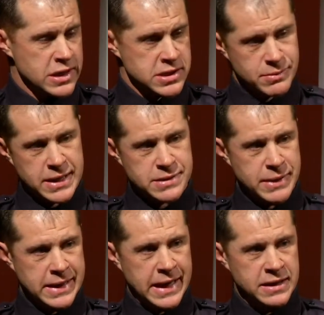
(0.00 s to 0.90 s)
Some of that's
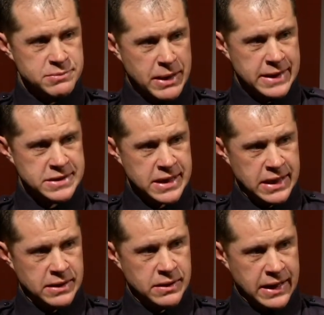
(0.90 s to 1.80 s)
mandated by the
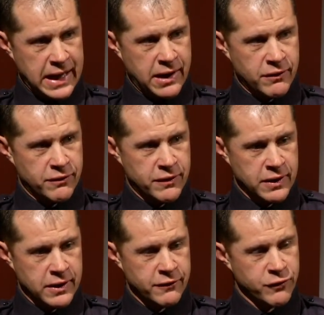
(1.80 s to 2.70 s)
state. They
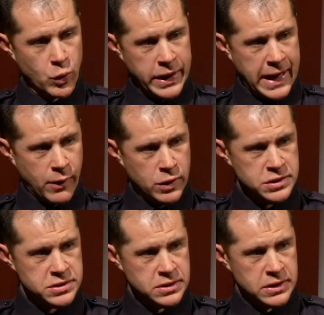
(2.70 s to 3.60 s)
have 40
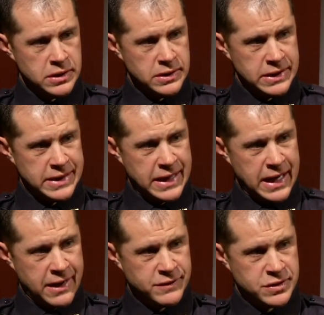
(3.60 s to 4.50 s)
hours that they
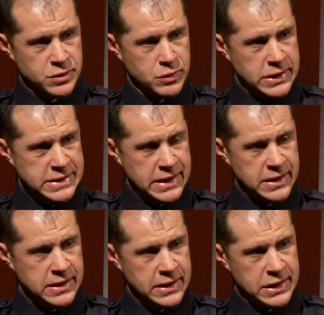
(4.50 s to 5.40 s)
have to
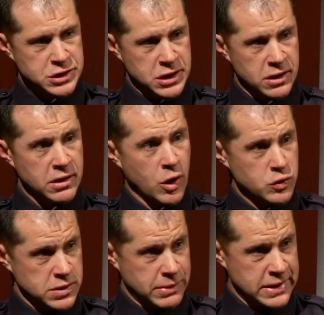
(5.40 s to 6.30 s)
attend each year,
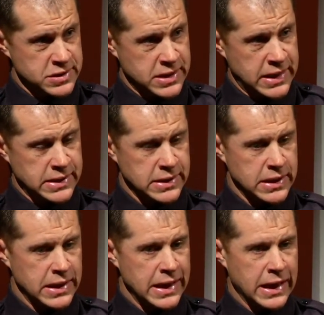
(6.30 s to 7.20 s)
hosted by the state,
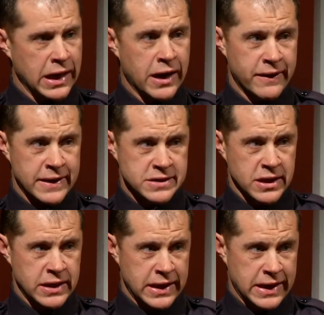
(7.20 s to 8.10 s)
and a lot of that's
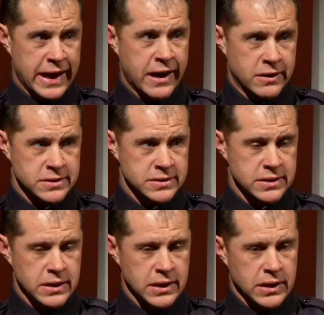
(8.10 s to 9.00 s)
done in-house.
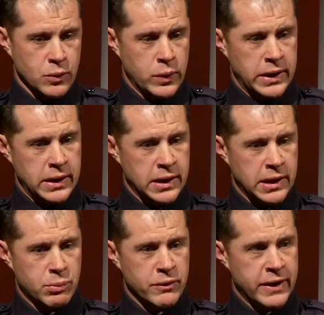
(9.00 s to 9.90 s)
We
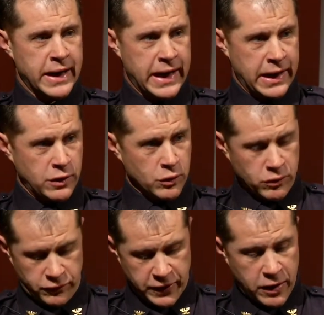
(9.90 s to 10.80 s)
provide annual
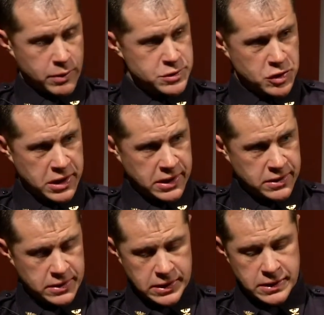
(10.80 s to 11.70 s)
firearms training,
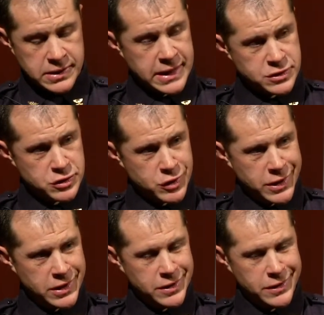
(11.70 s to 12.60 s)
taser
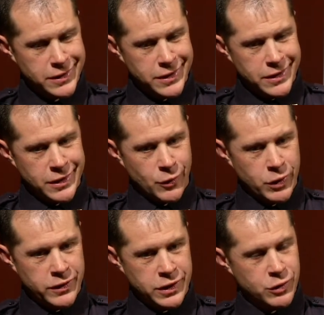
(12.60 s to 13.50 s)
training. You know,
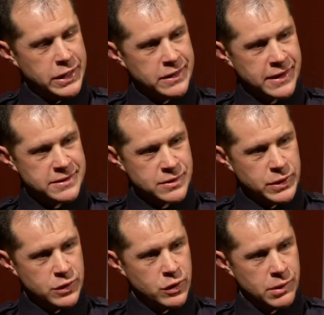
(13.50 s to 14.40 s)
one of the unique things that
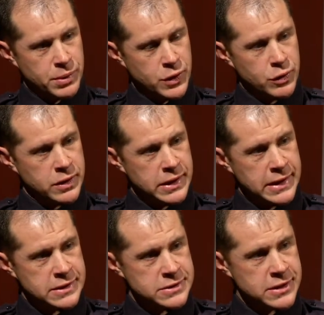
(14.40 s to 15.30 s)
we do here at Paducah
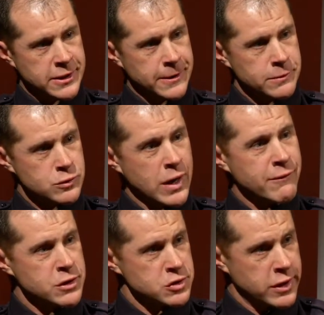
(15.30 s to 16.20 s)
is
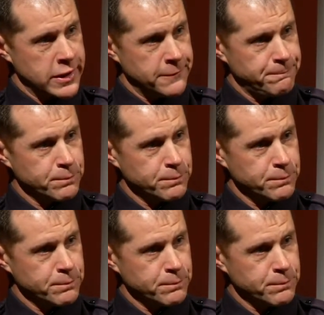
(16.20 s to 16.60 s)
driver's training.